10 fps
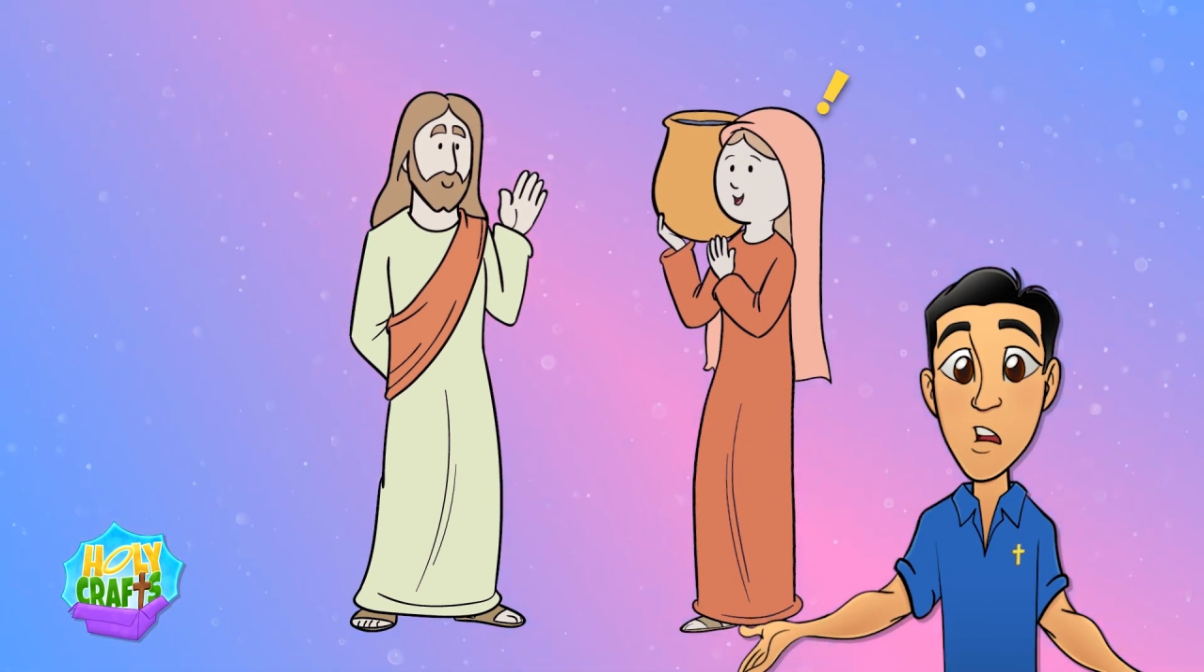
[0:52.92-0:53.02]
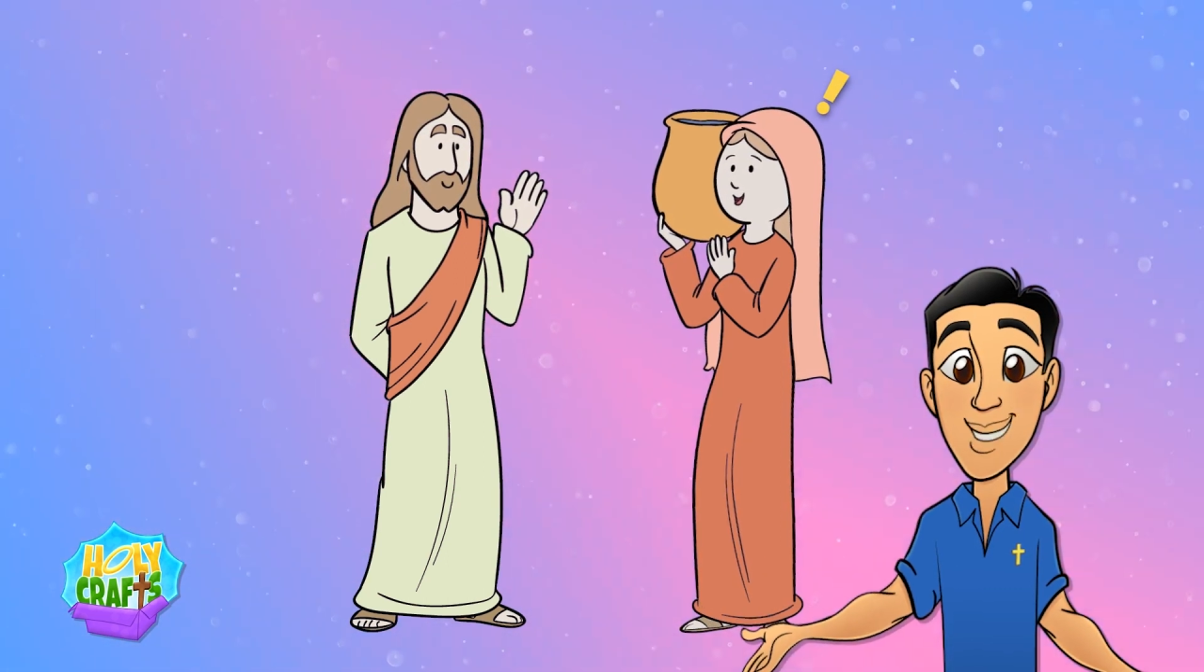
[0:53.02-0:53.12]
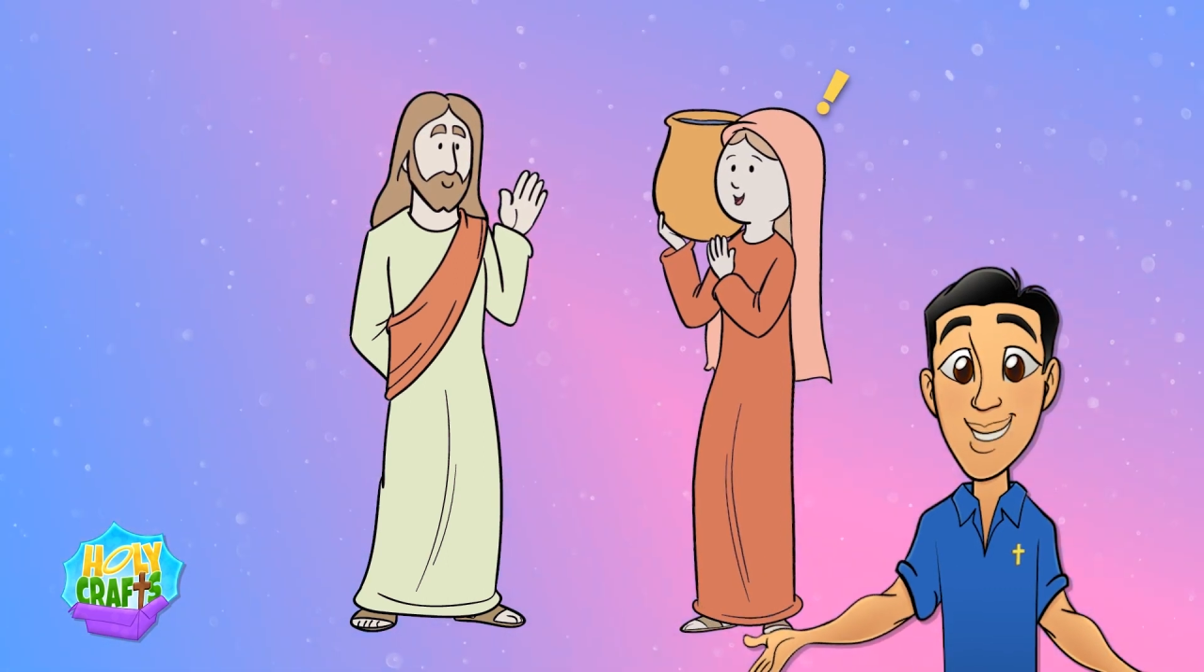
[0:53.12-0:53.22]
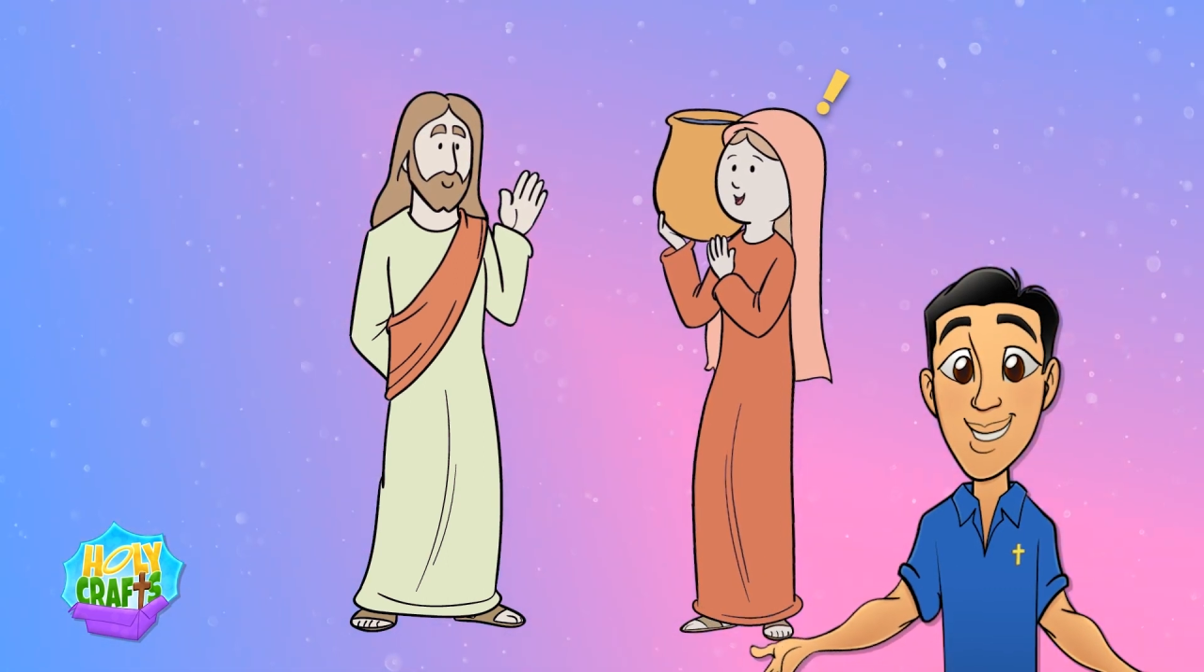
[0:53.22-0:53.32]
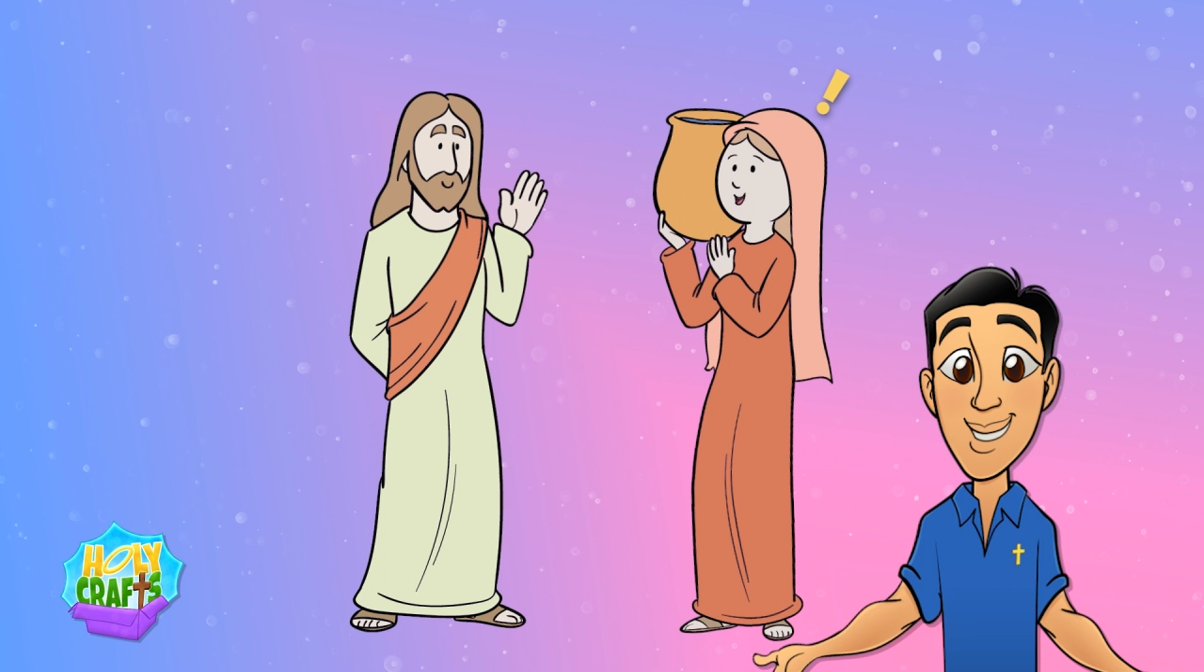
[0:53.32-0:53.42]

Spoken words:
was the